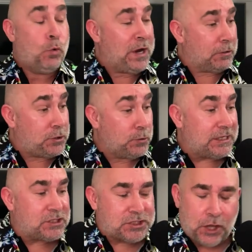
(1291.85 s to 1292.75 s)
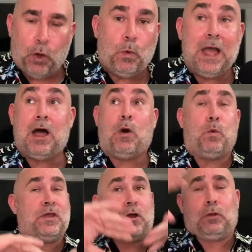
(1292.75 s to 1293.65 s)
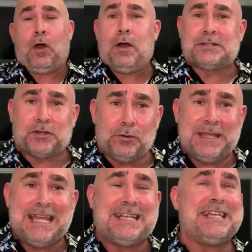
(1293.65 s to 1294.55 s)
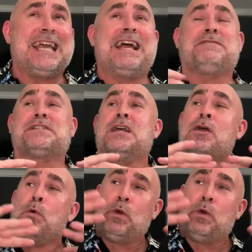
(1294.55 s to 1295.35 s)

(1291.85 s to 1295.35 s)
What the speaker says: We are doing so well with our long-term ETFs,